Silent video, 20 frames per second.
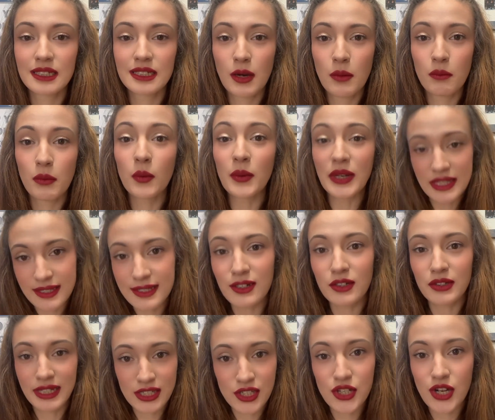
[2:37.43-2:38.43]
but we still
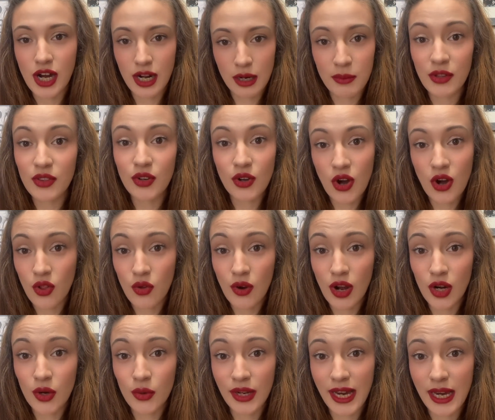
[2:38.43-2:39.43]
need to talk about the
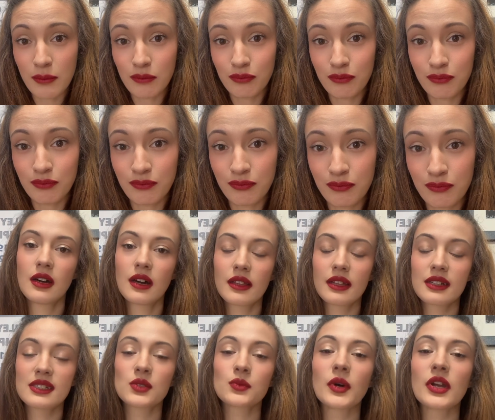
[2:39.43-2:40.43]
Colorado game. This
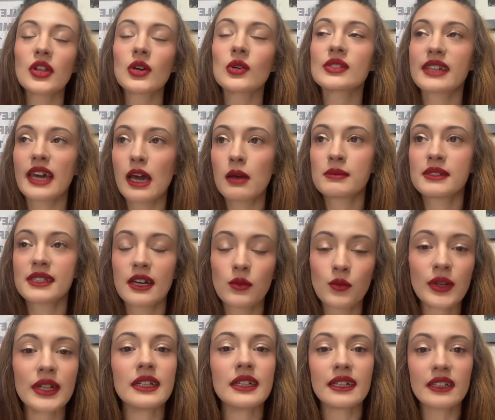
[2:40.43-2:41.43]
is one of those games that
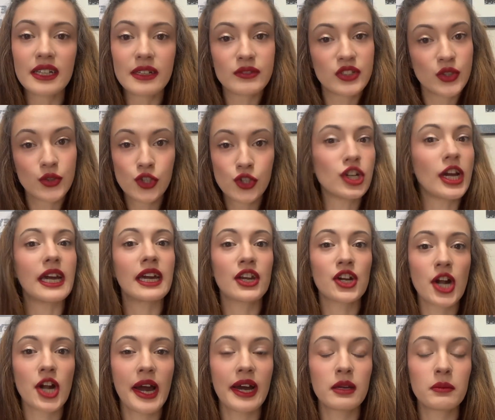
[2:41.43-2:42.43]
really leaves you shaking your
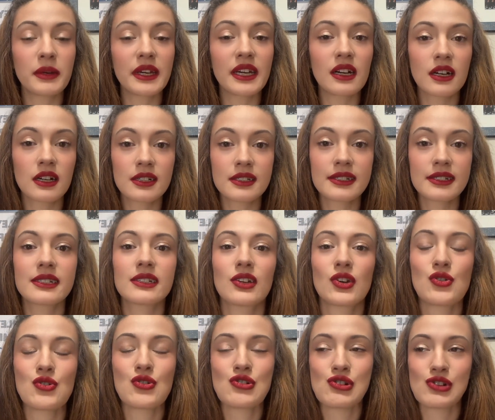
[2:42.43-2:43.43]
head because
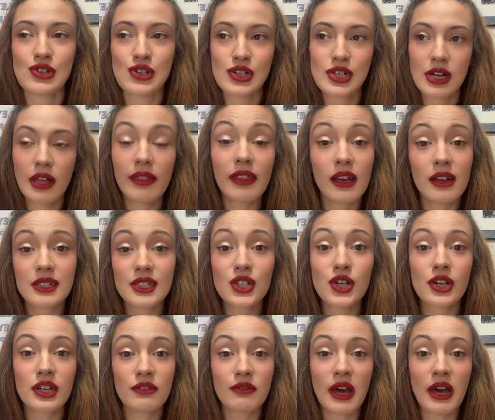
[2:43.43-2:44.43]
things could
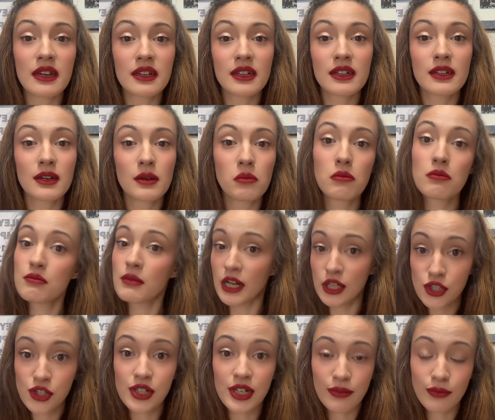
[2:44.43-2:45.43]
have ended
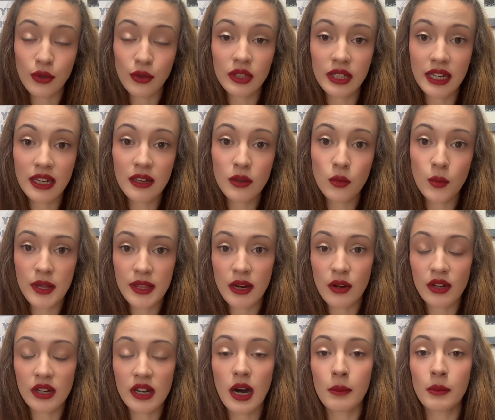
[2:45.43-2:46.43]
much differently without a
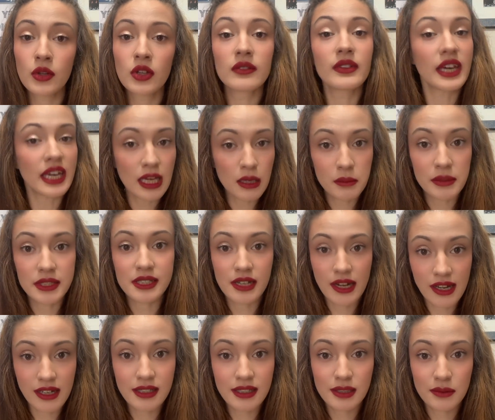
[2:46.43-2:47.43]
couple of key
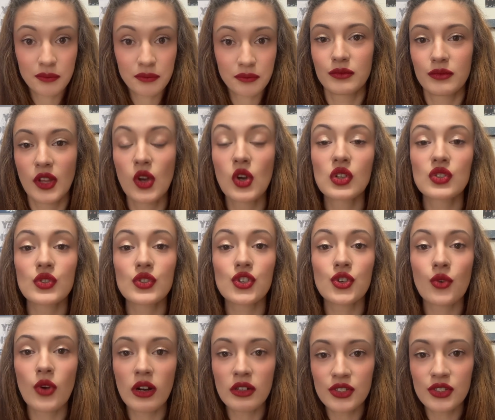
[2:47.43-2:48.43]
mistakes. So
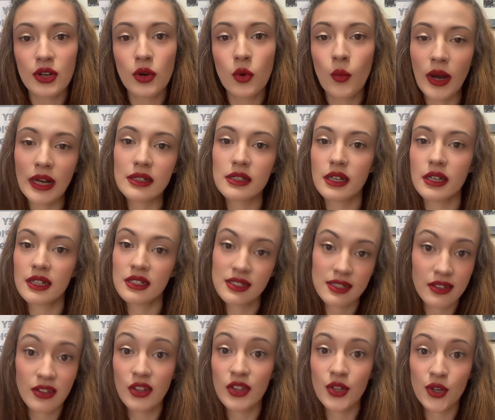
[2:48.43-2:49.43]
Toronto went into
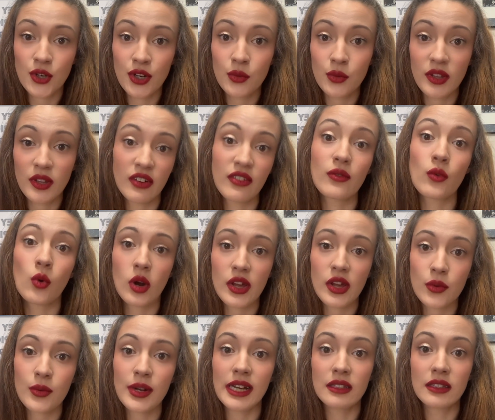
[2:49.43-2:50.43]
the third with a
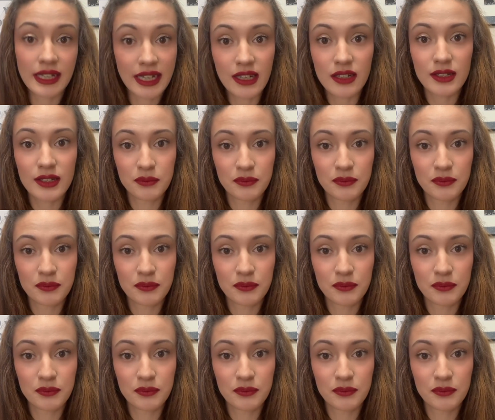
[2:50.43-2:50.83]
4-3 lead.